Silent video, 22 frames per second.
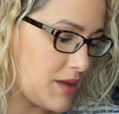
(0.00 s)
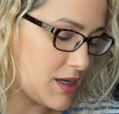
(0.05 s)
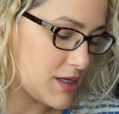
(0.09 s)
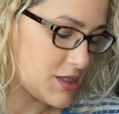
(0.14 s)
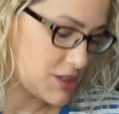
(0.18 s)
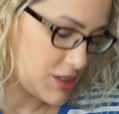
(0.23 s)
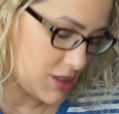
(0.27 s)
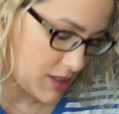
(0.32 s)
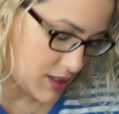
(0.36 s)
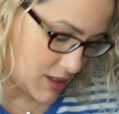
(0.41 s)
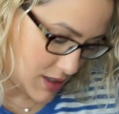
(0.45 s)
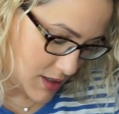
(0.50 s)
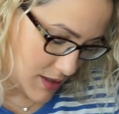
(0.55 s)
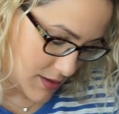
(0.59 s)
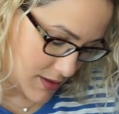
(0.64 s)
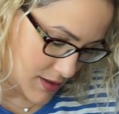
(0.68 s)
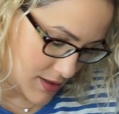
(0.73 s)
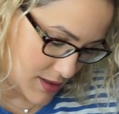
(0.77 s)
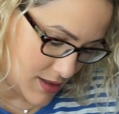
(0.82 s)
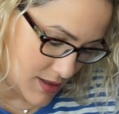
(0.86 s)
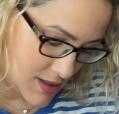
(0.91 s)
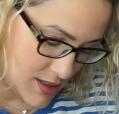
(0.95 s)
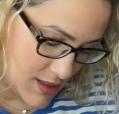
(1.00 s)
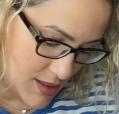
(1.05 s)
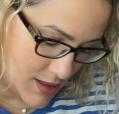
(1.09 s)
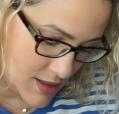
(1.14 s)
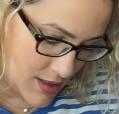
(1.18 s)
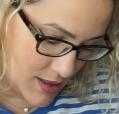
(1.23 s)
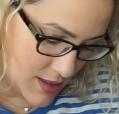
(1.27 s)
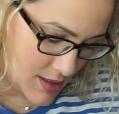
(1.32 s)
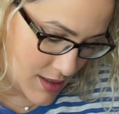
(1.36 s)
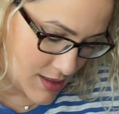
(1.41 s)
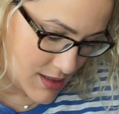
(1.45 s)
actually
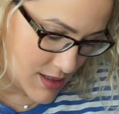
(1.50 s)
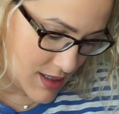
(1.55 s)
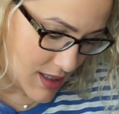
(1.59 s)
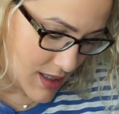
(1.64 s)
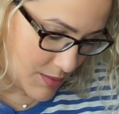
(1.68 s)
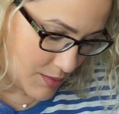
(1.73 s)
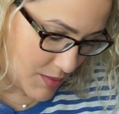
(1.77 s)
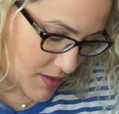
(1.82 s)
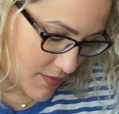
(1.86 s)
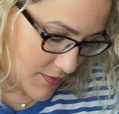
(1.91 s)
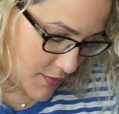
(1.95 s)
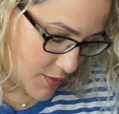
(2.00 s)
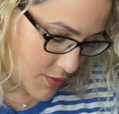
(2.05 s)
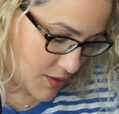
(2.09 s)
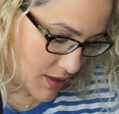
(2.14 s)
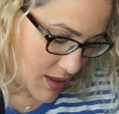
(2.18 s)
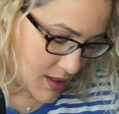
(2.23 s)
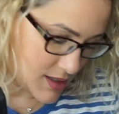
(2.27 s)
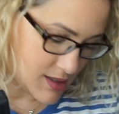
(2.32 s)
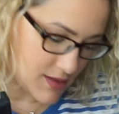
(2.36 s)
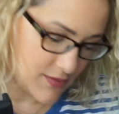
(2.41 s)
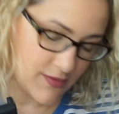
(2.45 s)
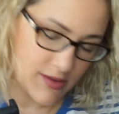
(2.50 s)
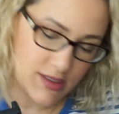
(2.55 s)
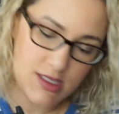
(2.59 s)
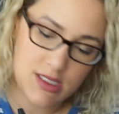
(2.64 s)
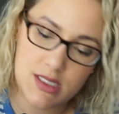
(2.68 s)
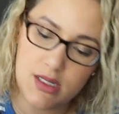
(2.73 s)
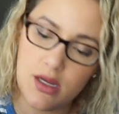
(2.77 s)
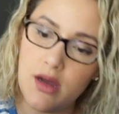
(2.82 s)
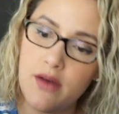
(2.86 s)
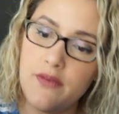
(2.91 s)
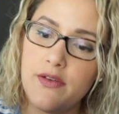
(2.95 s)
take my phone out of its
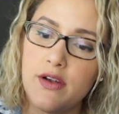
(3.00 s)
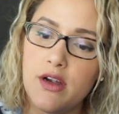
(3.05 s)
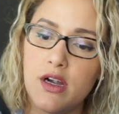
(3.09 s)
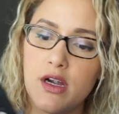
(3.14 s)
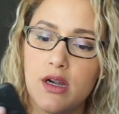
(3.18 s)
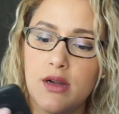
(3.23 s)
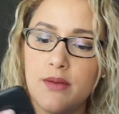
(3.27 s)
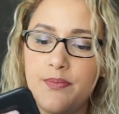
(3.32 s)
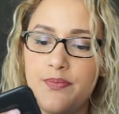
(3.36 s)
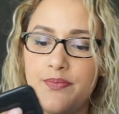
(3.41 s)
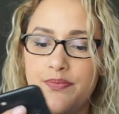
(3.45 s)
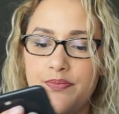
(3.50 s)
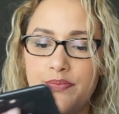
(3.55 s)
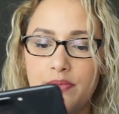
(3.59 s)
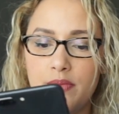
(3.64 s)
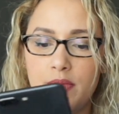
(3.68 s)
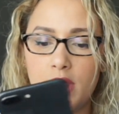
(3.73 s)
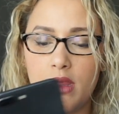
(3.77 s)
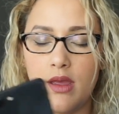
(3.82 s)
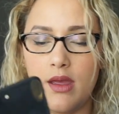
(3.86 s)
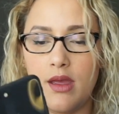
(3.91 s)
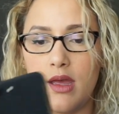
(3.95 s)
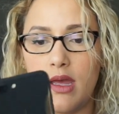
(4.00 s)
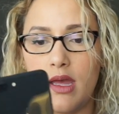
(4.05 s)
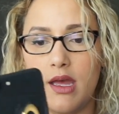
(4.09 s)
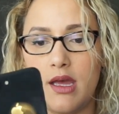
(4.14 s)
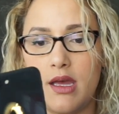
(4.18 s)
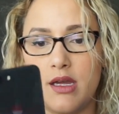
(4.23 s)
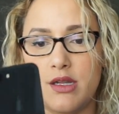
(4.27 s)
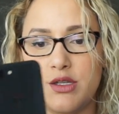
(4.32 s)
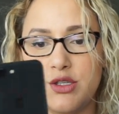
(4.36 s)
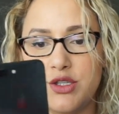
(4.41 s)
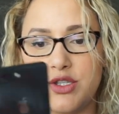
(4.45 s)
cover
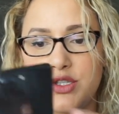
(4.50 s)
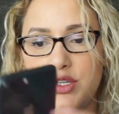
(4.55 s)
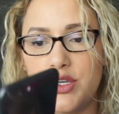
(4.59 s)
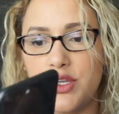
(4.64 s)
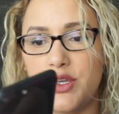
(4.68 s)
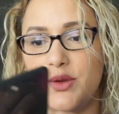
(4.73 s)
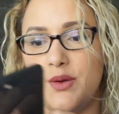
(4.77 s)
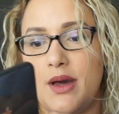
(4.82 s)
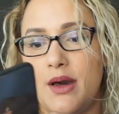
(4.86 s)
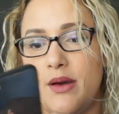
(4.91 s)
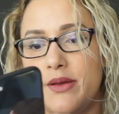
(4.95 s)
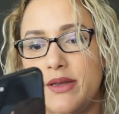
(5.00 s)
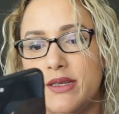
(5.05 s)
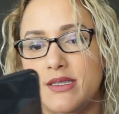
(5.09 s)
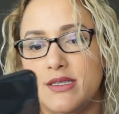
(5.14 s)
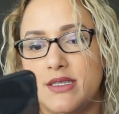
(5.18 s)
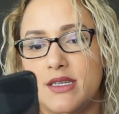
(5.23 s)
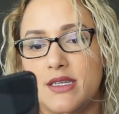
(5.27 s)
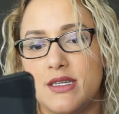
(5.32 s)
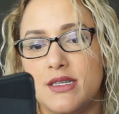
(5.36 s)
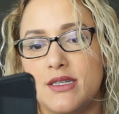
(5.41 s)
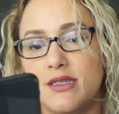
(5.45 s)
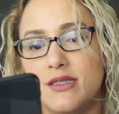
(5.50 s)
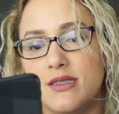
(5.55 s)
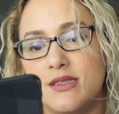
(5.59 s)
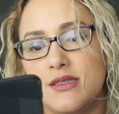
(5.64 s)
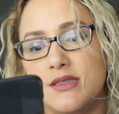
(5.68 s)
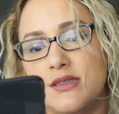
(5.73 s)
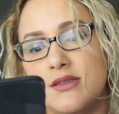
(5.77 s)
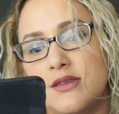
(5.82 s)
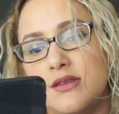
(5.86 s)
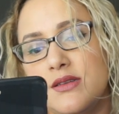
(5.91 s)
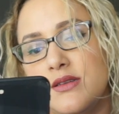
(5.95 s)
and show you how easy it
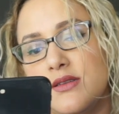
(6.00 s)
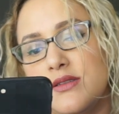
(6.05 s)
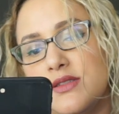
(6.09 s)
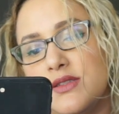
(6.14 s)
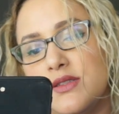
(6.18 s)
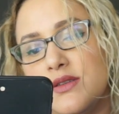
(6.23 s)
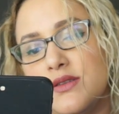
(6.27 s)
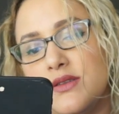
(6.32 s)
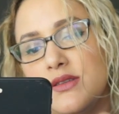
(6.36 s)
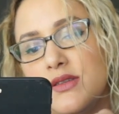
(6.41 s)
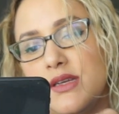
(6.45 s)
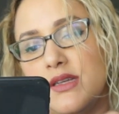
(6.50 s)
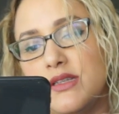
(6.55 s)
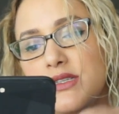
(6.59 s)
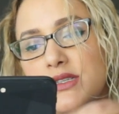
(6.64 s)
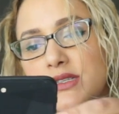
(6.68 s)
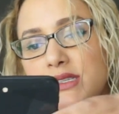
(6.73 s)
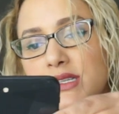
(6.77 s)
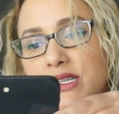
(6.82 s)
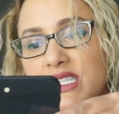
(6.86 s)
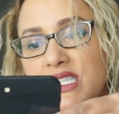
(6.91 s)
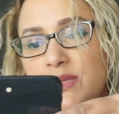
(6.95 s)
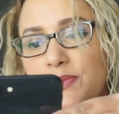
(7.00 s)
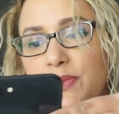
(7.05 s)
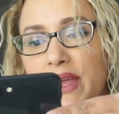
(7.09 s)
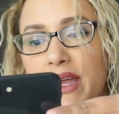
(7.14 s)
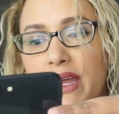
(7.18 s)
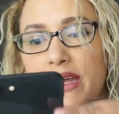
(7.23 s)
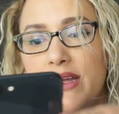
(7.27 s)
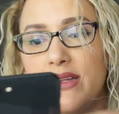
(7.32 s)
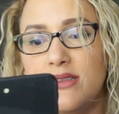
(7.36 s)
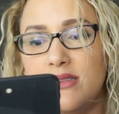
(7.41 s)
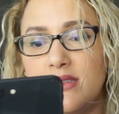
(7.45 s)
is. So it just
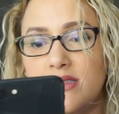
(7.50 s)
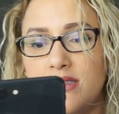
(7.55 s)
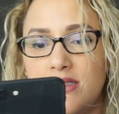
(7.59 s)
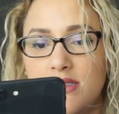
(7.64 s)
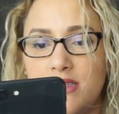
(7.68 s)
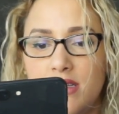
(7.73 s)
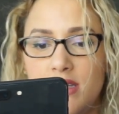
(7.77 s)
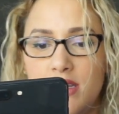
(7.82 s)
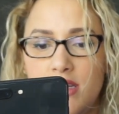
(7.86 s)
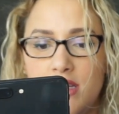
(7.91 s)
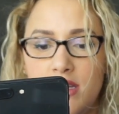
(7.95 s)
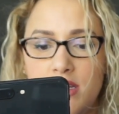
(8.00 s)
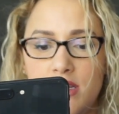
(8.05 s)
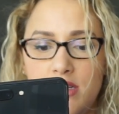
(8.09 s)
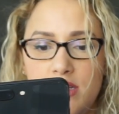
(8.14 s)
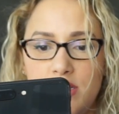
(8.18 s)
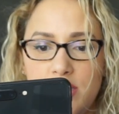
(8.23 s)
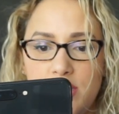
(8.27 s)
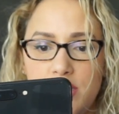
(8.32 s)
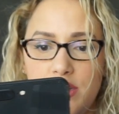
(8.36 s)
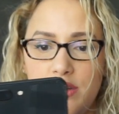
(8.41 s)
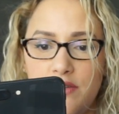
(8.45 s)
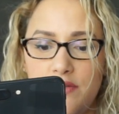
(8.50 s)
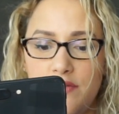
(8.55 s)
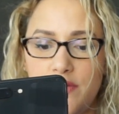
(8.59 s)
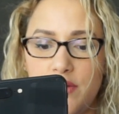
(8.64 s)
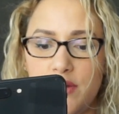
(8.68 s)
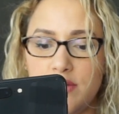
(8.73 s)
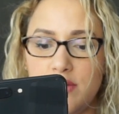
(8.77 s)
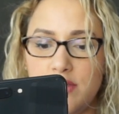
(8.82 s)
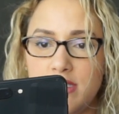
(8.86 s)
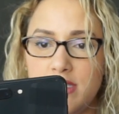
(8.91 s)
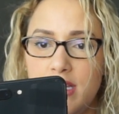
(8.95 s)
expands to your
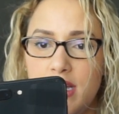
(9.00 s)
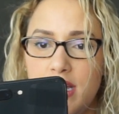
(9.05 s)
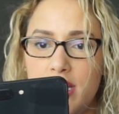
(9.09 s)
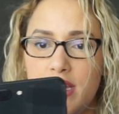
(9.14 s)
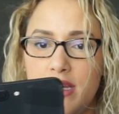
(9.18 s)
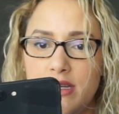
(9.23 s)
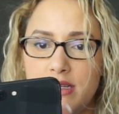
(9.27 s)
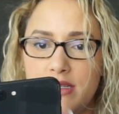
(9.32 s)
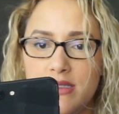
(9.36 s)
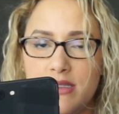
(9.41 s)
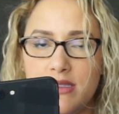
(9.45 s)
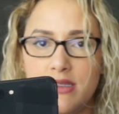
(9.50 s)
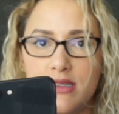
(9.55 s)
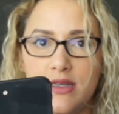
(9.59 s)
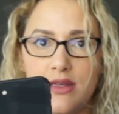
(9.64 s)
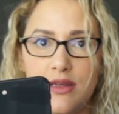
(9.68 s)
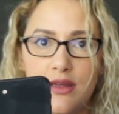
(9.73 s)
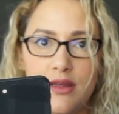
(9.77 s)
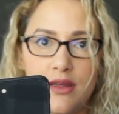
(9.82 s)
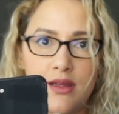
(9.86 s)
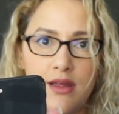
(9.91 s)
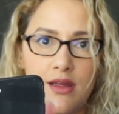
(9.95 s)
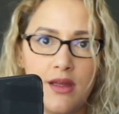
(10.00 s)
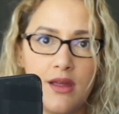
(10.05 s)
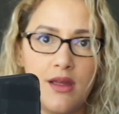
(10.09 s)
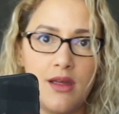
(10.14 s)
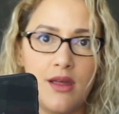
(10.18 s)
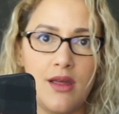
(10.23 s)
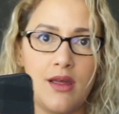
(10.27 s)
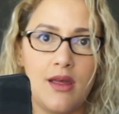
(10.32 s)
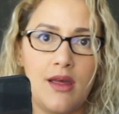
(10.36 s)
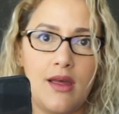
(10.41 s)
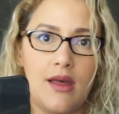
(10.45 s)
phone size
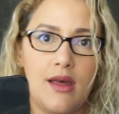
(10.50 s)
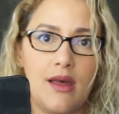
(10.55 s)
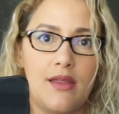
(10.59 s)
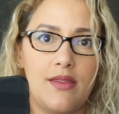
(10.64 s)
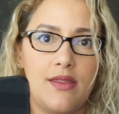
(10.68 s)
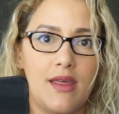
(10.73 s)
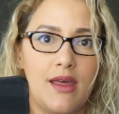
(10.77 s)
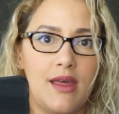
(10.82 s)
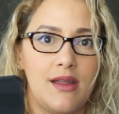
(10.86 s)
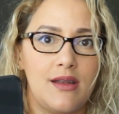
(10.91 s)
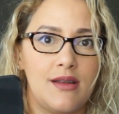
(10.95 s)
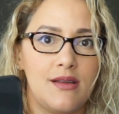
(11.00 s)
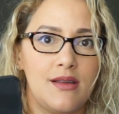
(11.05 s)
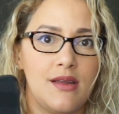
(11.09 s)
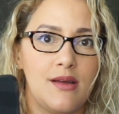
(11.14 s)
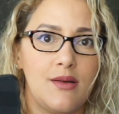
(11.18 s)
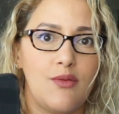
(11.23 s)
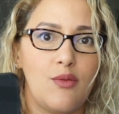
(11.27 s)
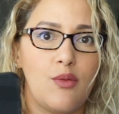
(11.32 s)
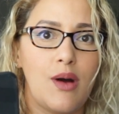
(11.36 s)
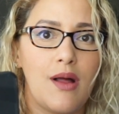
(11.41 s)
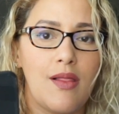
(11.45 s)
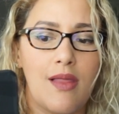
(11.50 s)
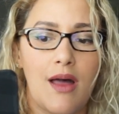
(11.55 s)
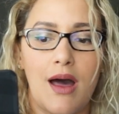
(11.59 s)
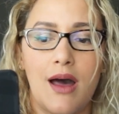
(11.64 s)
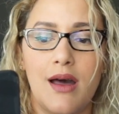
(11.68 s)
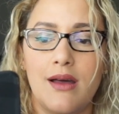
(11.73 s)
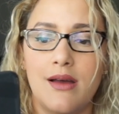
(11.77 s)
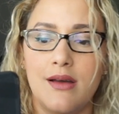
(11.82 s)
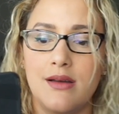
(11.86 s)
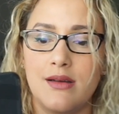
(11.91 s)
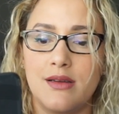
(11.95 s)
and then
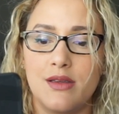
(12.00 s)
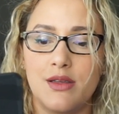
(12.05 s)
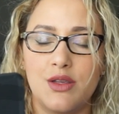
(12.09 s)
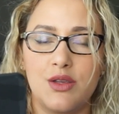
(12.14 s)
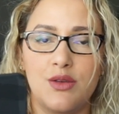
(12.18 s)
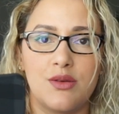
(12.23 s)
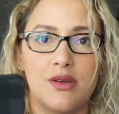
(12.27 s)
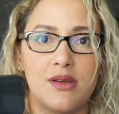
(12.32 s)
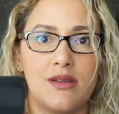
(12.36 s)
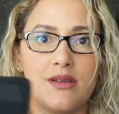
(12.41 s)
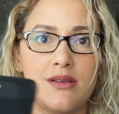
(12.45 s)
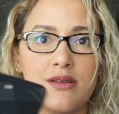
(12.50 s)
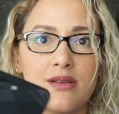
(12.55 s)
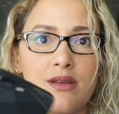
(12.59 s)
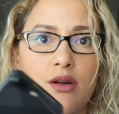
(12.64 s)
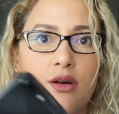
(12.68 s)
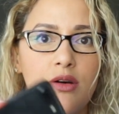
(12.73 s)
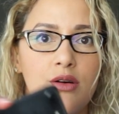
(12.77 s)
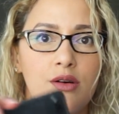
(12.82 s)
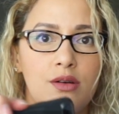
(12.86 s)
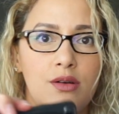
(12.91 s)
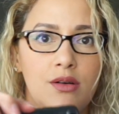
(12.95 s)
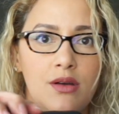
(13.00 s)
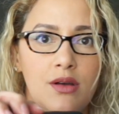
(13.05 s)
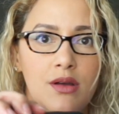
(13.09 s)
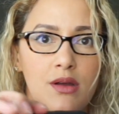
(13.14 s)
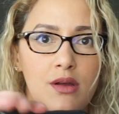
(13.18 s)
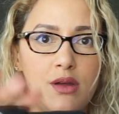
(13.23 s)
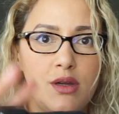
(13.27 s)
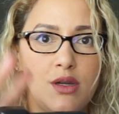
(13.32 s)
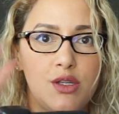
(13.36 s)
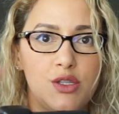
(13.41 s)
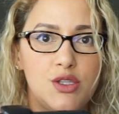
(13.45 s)
voila, you can
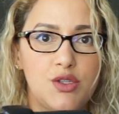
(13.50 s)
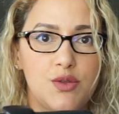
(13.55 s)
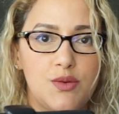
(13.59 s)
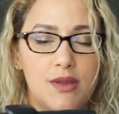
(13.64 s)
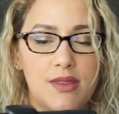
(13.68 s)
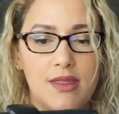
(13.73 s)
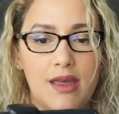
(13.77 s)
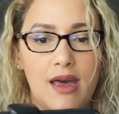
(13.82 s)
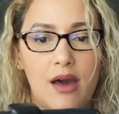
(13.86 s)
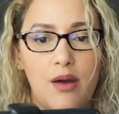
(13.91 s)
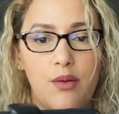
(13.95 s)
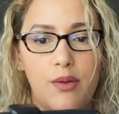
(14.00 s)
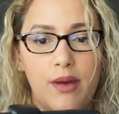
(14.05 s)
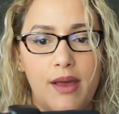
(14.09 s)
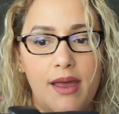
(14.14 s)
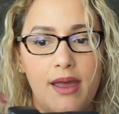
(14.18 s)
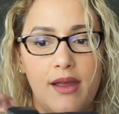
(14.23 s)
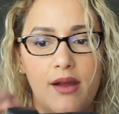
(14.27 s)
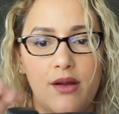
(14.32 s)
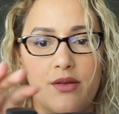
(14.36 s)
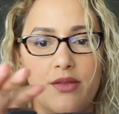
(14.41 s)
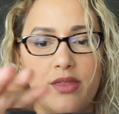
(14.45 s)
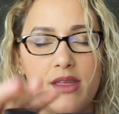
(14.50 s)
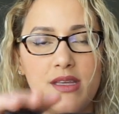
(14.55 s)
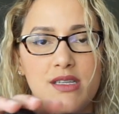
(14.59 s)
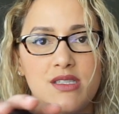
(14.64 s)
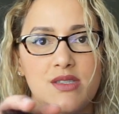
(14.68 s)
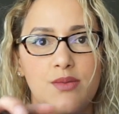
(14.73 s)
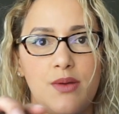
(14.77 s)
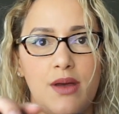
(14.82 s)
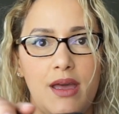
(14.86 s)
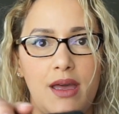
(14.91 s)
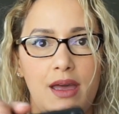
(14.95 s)
do it that way or
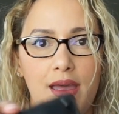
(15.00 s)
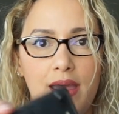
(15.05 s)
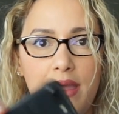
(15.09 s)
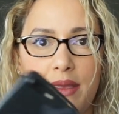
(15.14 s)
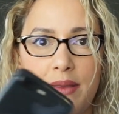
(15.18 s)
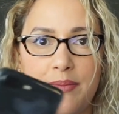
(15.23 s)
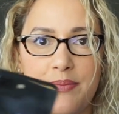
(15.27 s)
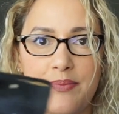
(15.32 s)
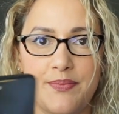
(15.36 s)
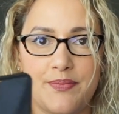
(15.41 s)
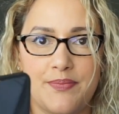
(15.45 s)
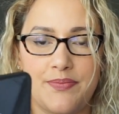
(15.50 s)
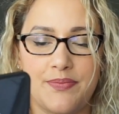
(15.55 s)
this way.